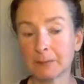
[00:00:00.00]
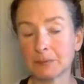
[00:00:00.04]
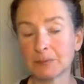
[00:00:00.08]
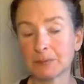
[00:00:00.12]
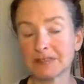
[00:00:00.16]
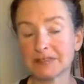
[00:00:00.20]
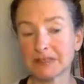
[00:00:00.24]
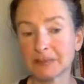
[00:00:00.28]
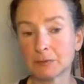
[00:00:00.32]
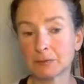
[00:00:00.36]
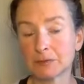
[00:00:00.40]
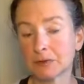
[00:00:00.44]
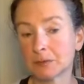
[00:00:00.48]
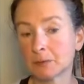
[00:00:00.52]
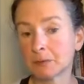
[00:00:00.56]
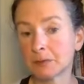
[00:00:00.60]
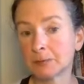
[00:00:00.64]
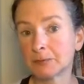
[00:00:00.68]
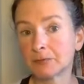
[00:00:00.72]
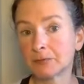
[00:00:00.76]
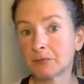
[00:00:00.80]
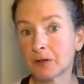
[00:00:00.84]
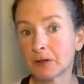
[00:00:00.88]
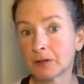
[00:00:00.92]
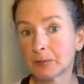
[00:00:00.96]
Maybe sourdough,
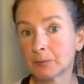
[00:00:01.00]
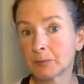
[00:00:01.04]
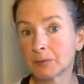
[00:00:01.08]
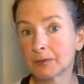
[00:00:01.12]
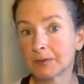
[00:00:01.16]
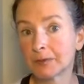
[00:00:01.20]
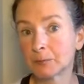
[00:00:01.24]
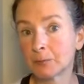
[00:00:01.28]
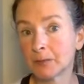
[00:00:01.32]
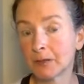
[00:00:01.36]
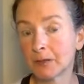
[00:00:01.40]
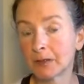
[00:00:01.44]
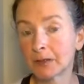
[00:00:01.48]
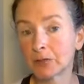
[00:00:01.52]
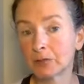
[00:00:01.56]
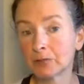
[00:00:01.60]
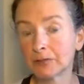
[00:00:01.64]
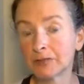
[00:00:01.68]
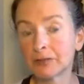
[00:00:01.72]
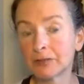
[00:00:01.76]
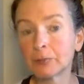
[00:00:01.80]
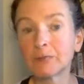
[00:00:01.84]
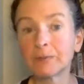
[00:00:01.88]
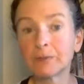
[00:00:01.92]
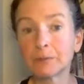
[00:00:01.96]
maybe rye bread might
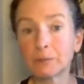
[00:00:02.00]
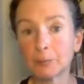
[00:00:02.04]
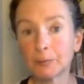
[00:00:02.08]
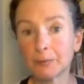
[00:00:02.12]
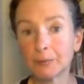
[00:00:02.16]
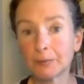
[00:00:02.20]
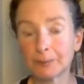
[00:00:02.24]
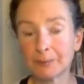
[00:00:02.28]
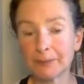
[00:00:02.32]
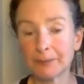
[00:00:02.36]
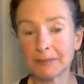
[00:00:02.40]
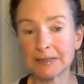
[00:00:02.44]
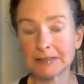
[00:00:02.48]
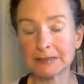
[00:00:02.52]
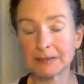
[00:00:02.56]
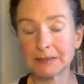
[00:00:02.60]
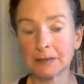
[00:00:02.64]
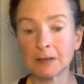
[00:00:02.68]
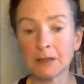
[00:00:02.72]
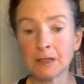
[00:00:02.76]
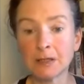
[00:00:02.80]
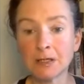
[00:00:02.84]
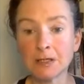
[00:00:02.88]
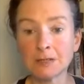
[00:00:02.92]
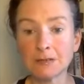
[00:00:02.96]
agree with you a bit
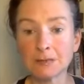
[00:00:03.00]
better.